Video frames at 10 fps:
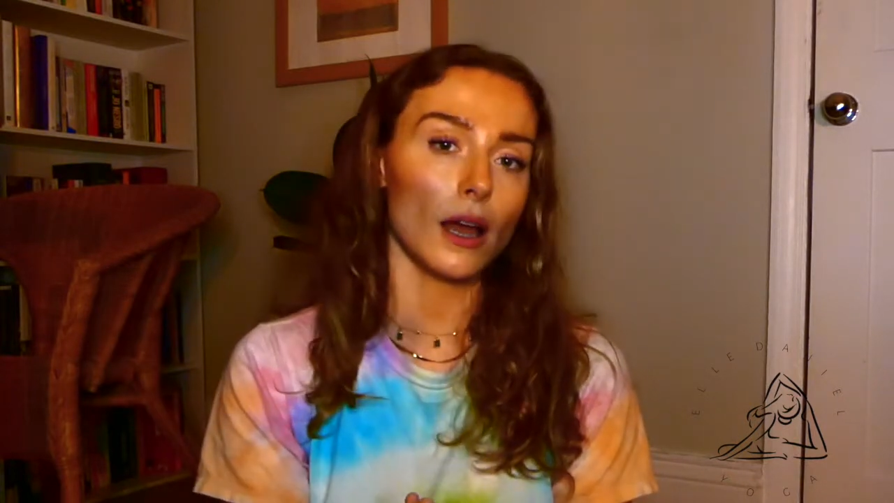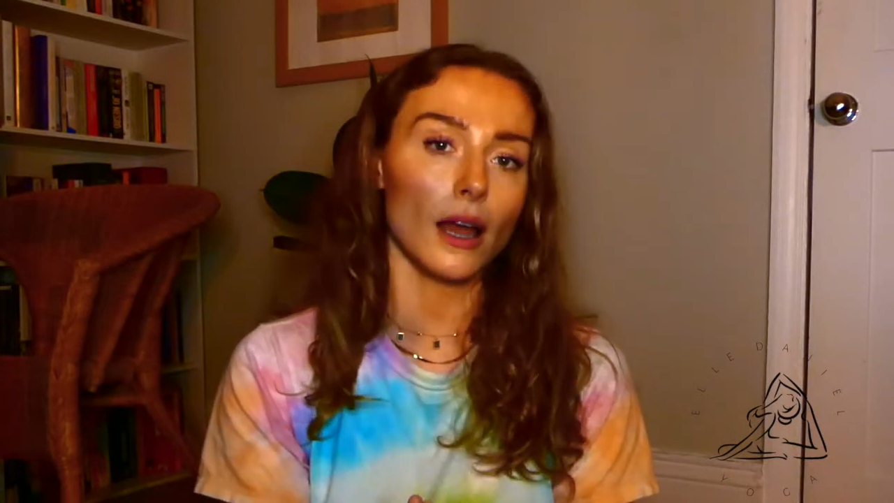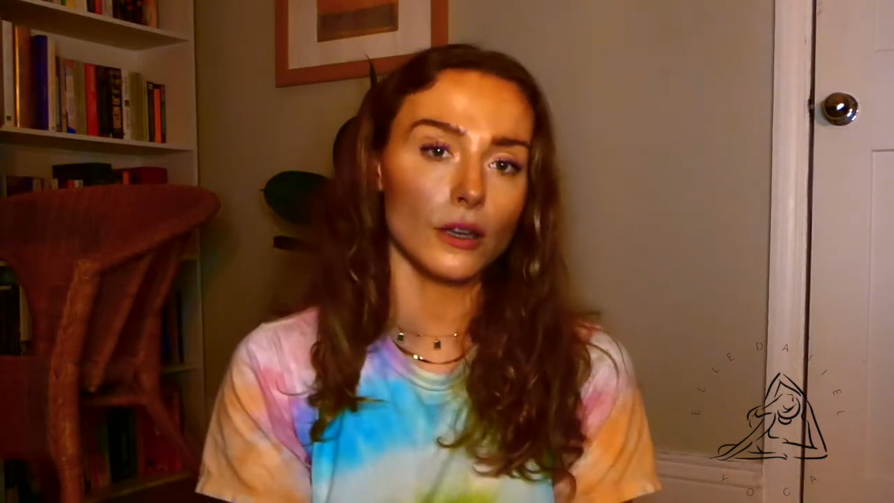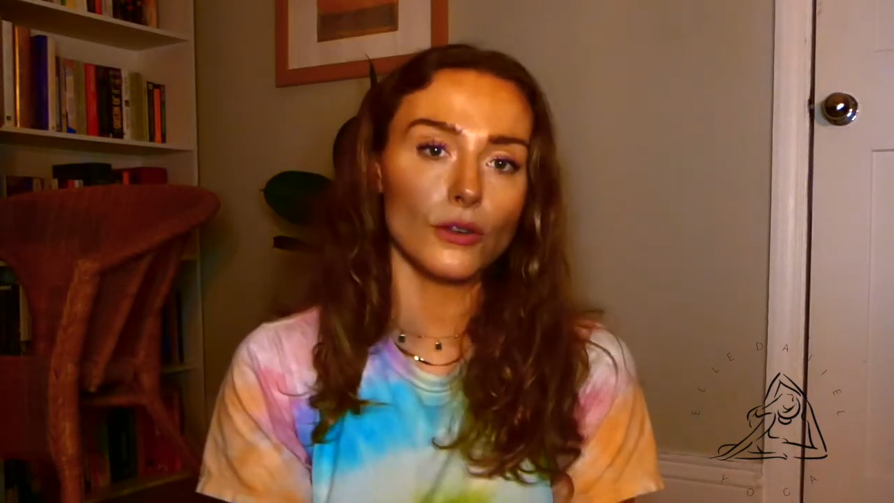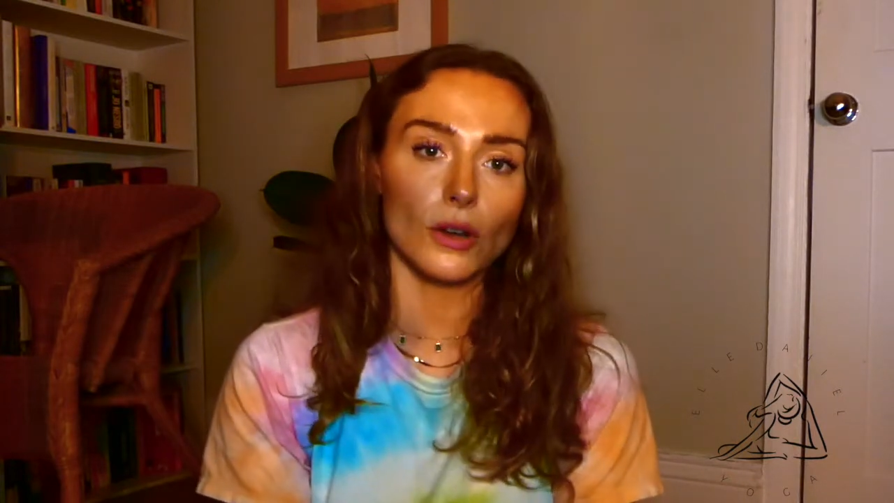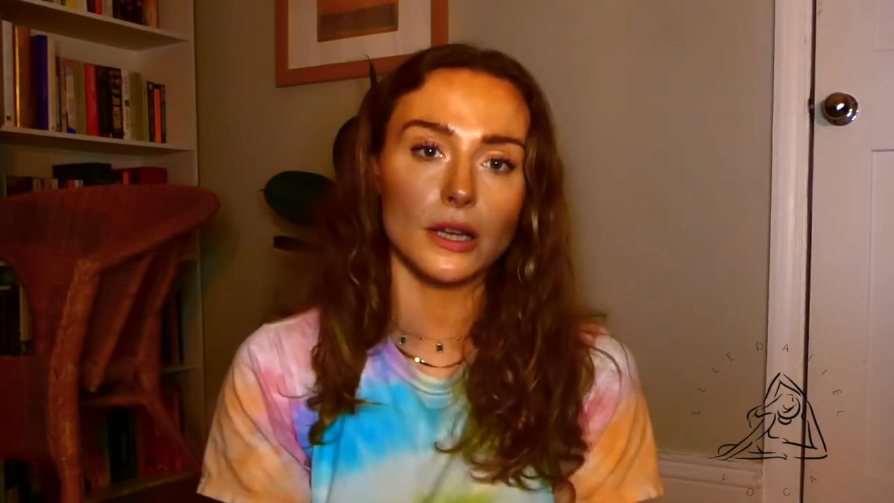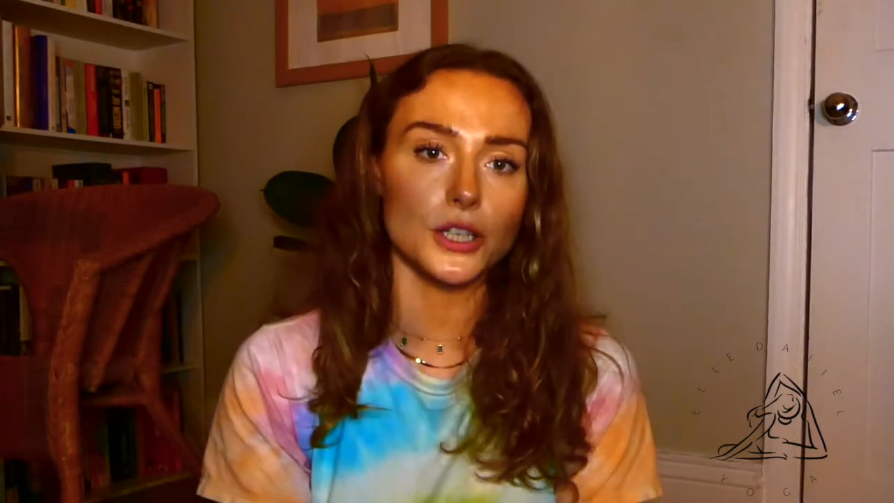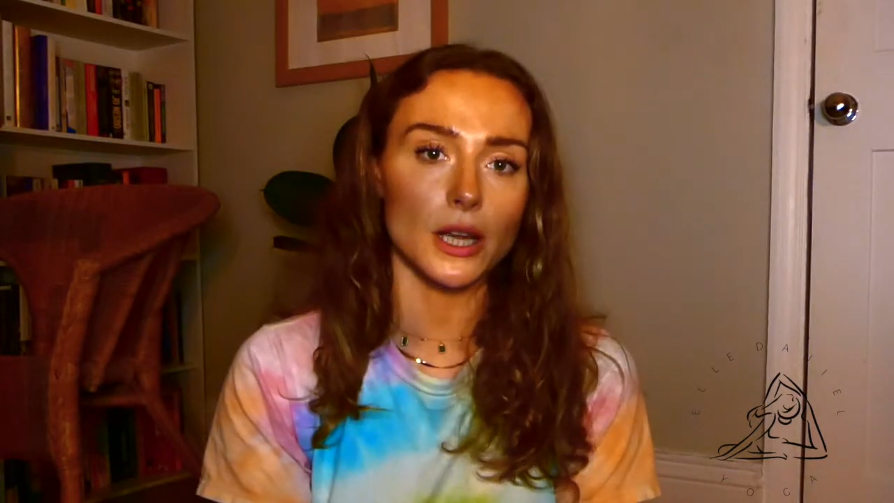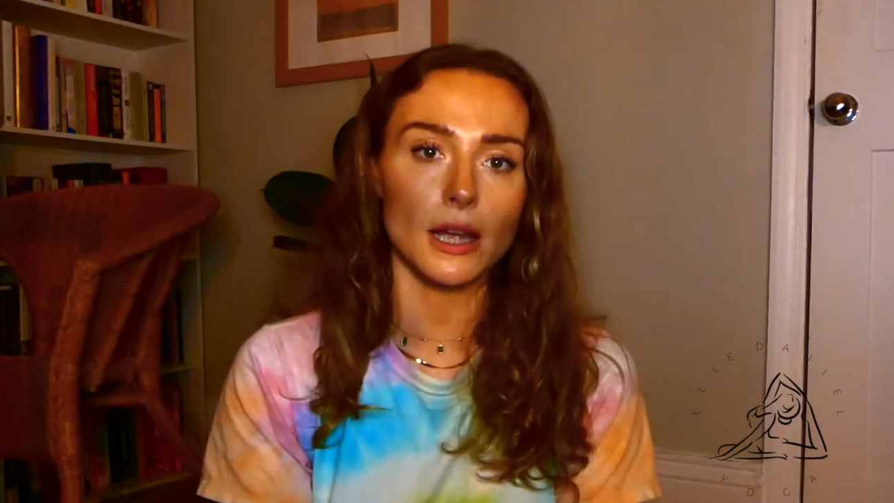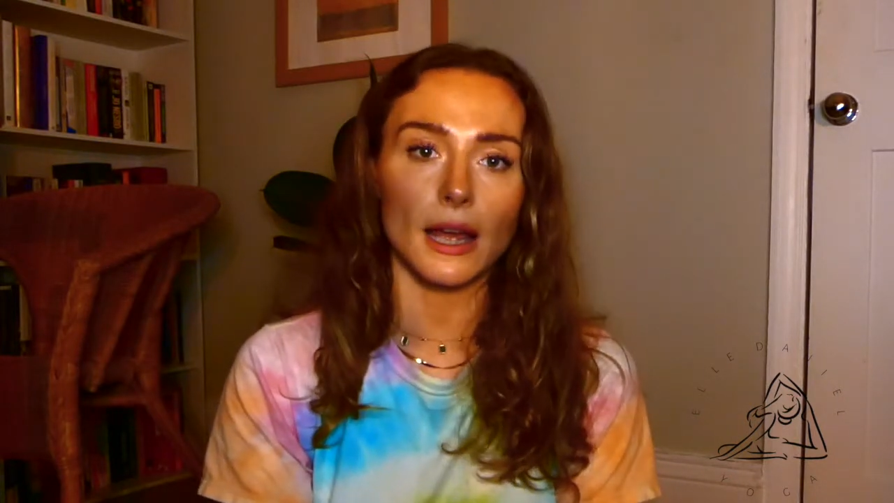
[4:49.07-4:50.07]

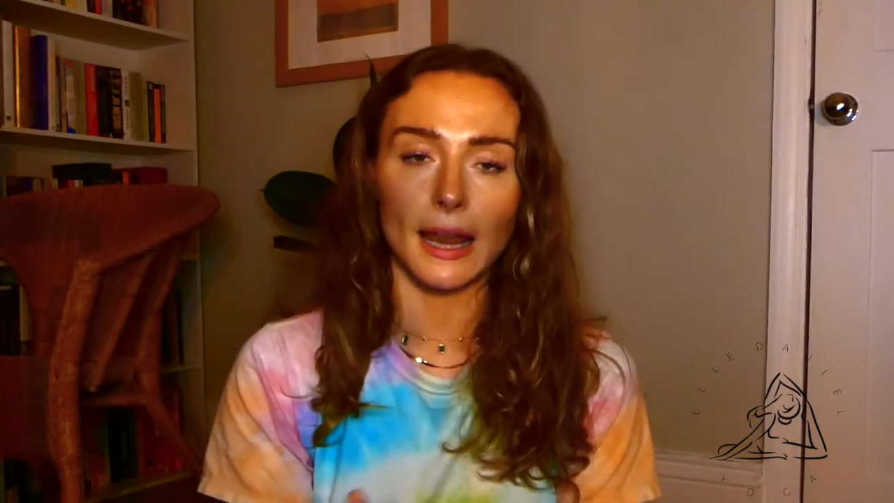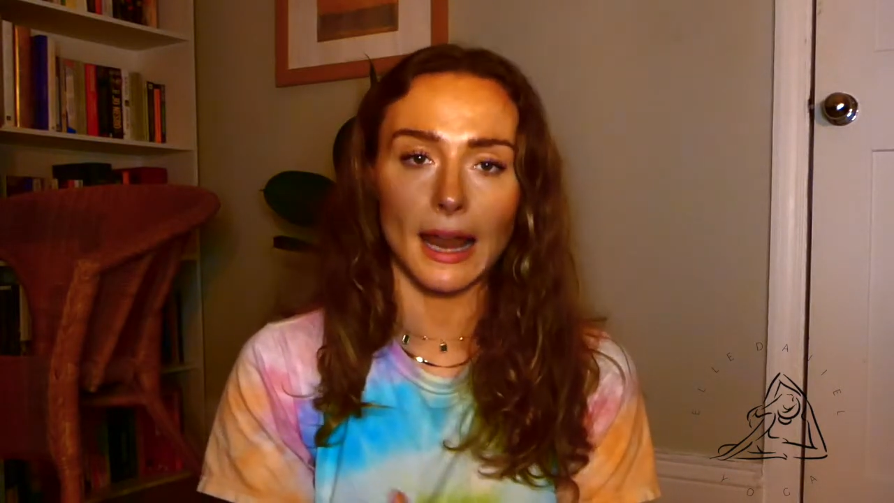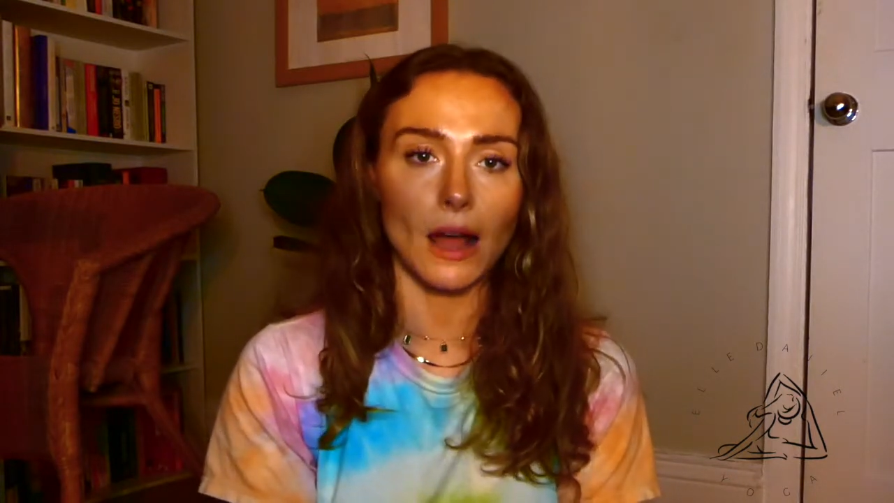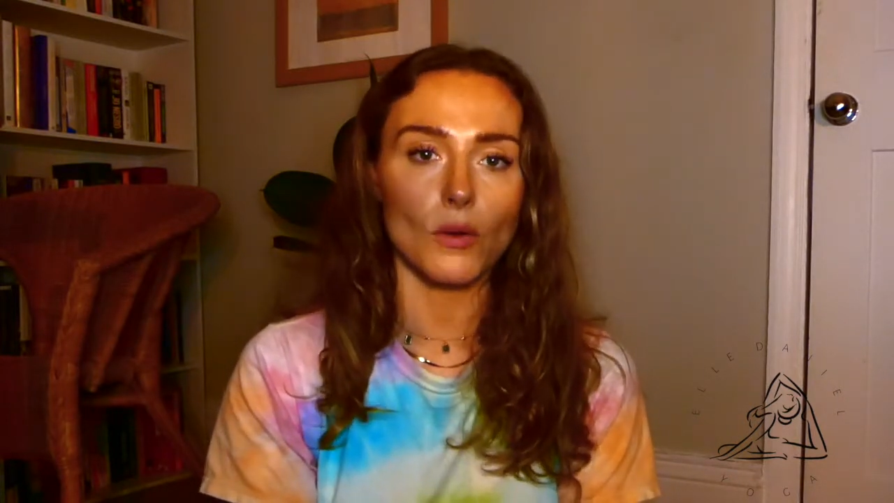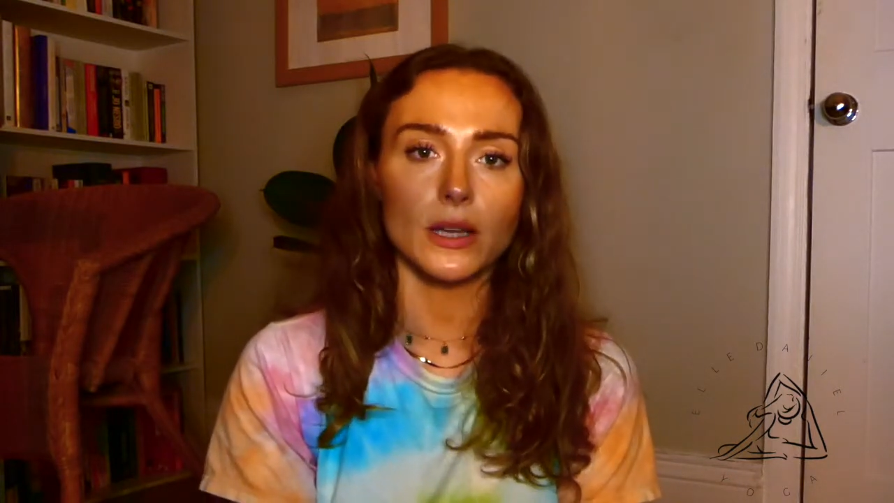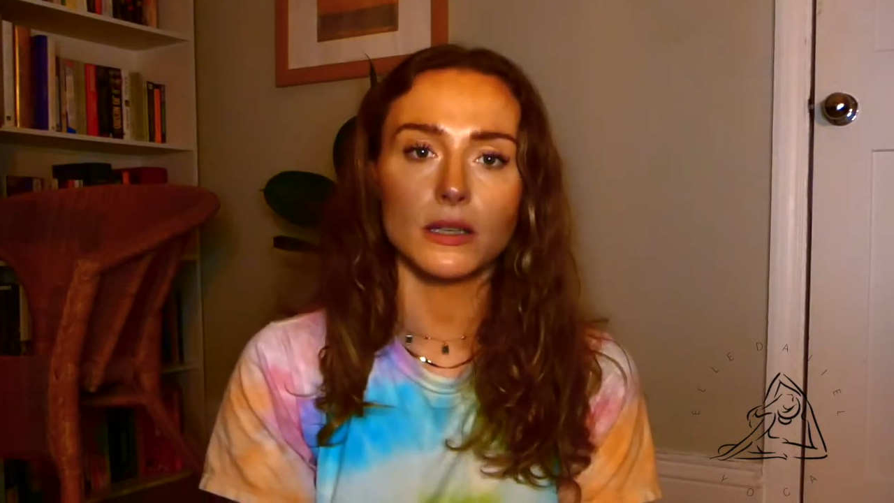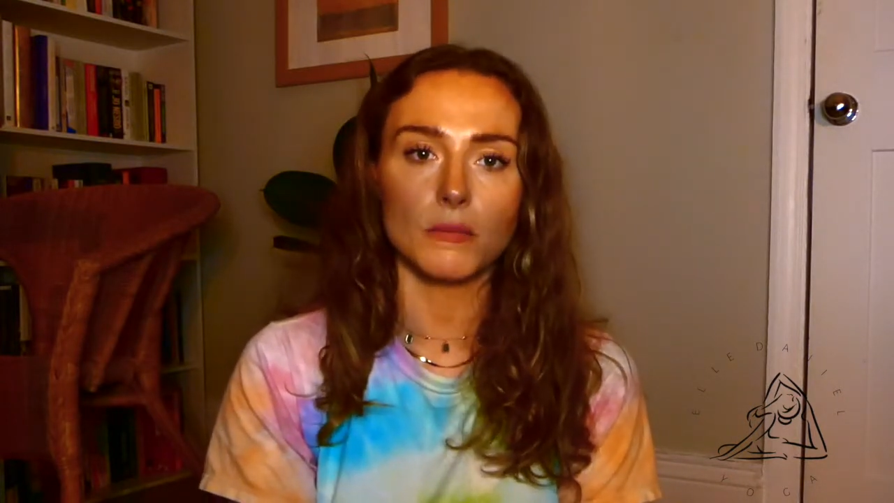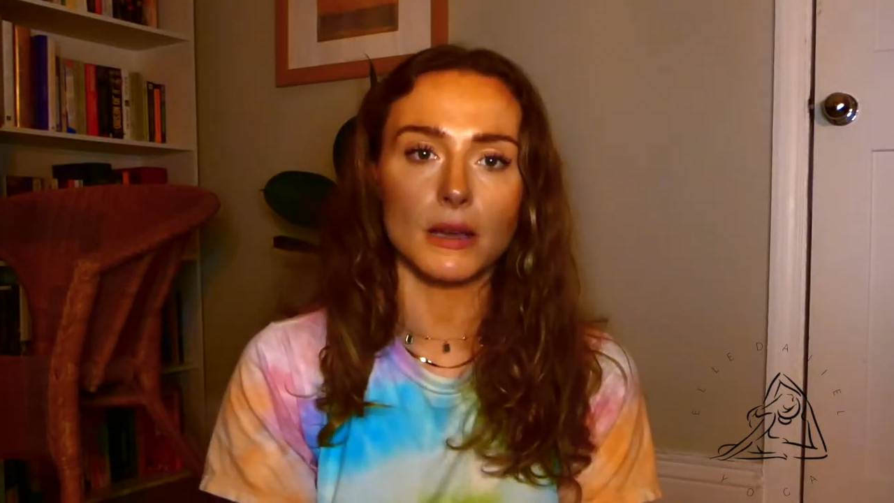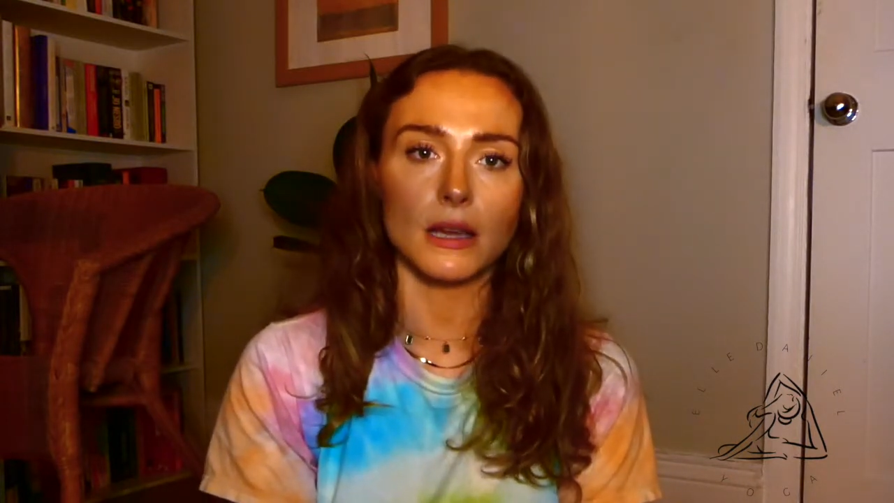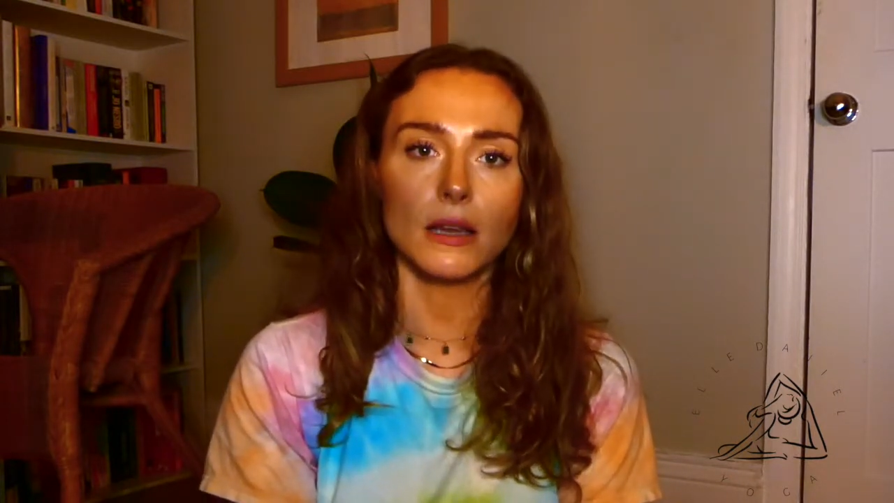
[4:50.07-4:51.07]
acknowledge it, allow it to
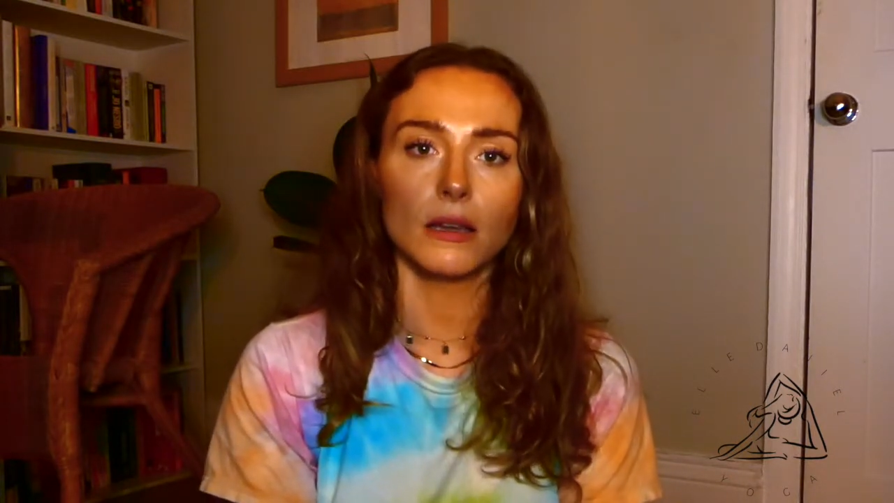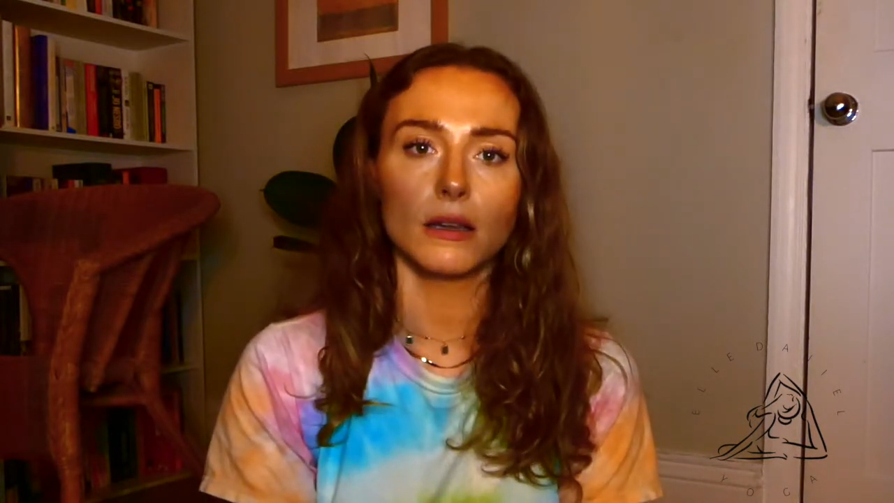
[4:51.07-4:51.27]
be.